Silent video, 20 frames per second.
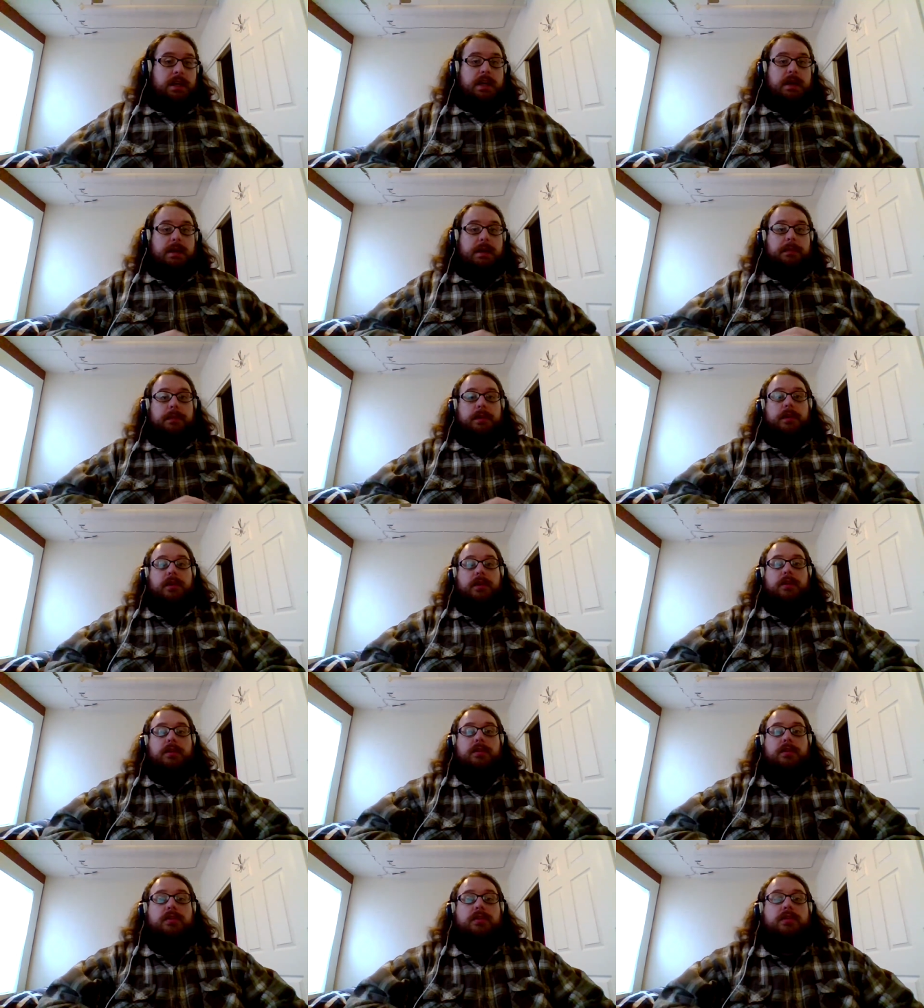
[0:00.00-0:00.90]
I'm
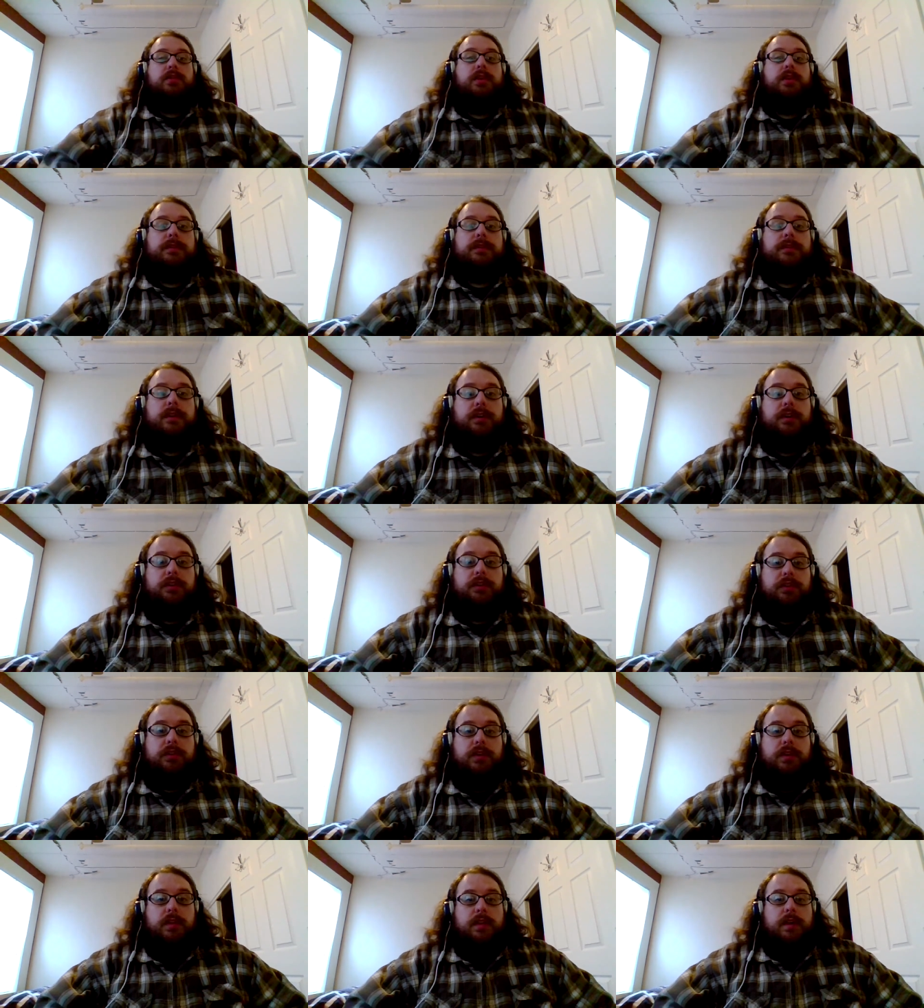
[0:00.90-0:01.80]
learning so far, just
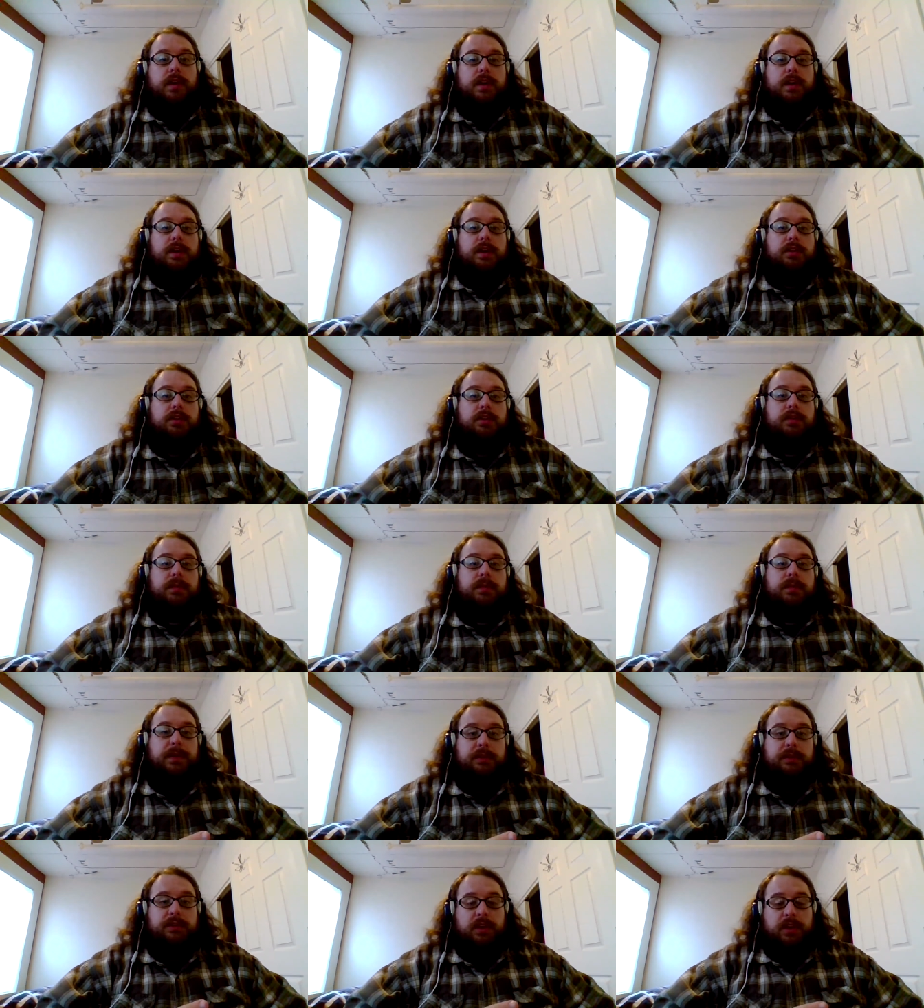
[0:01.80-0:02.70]
learning the
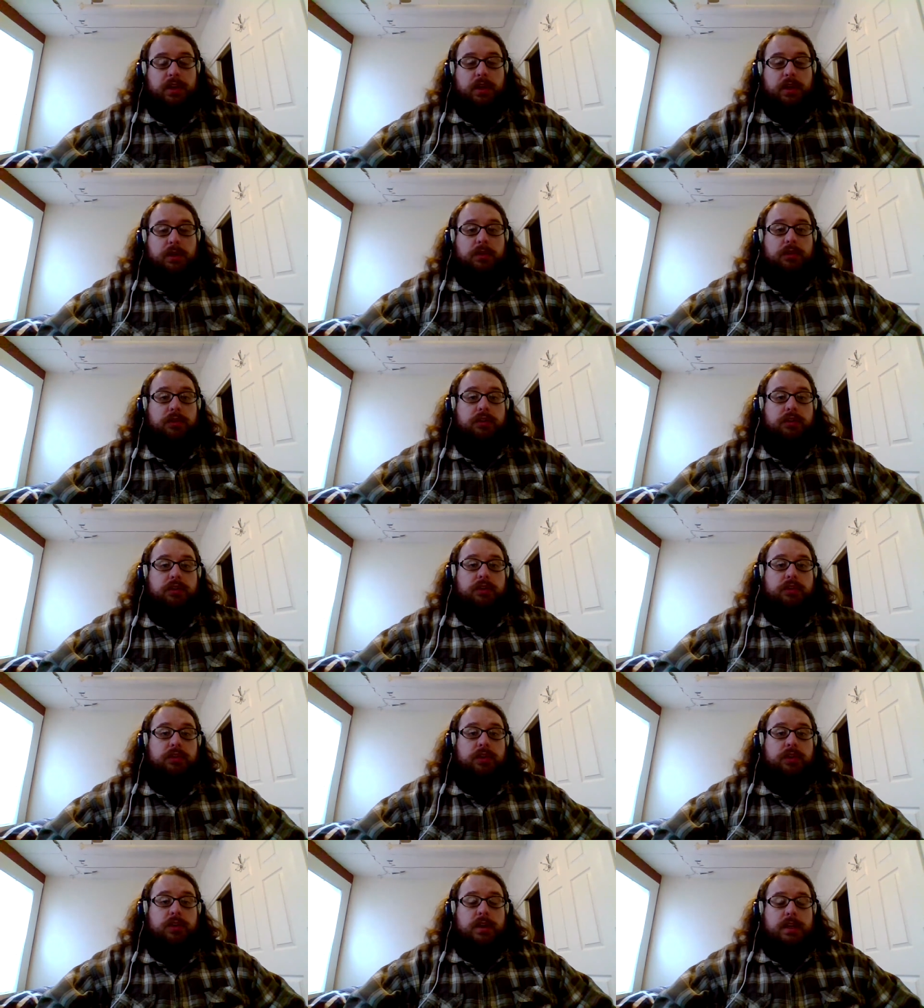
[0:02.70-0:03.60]
basic notes.
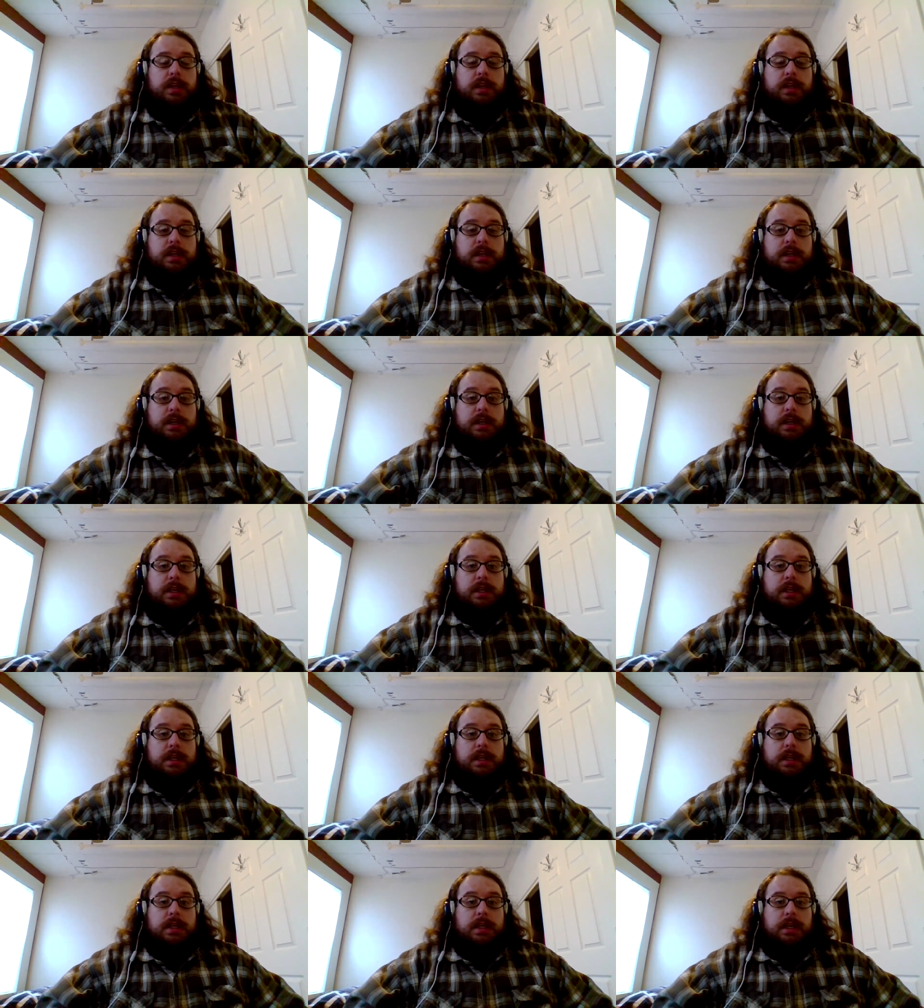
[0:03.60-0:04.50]

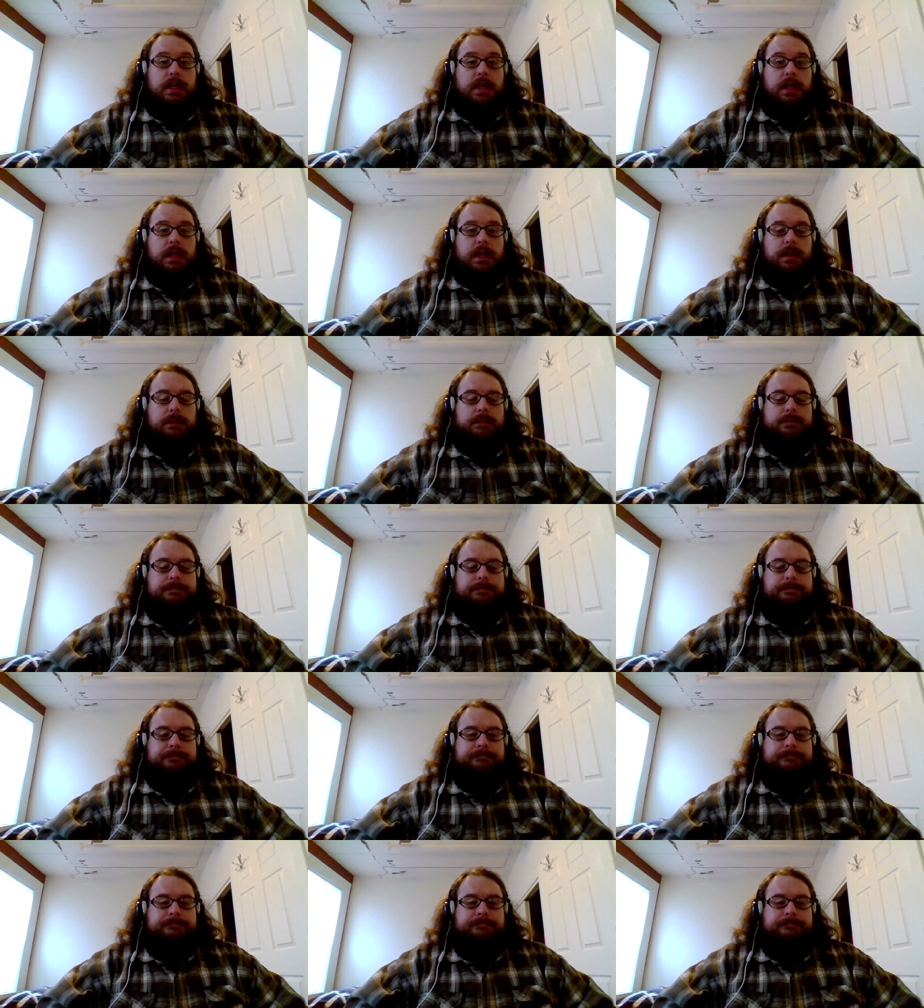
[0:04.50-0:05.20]
Um,